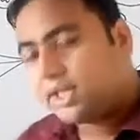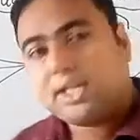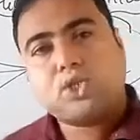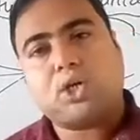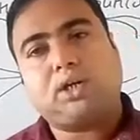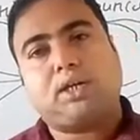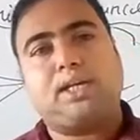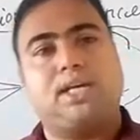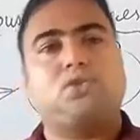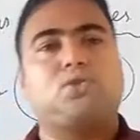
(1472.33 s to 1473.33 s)
result
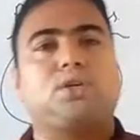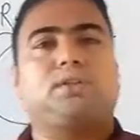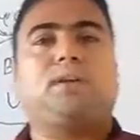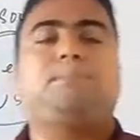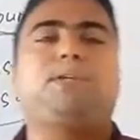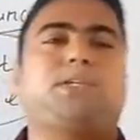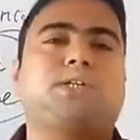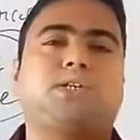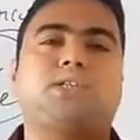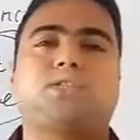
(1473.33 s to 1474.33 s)
is the
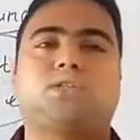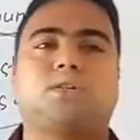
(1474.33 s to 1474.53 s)
business is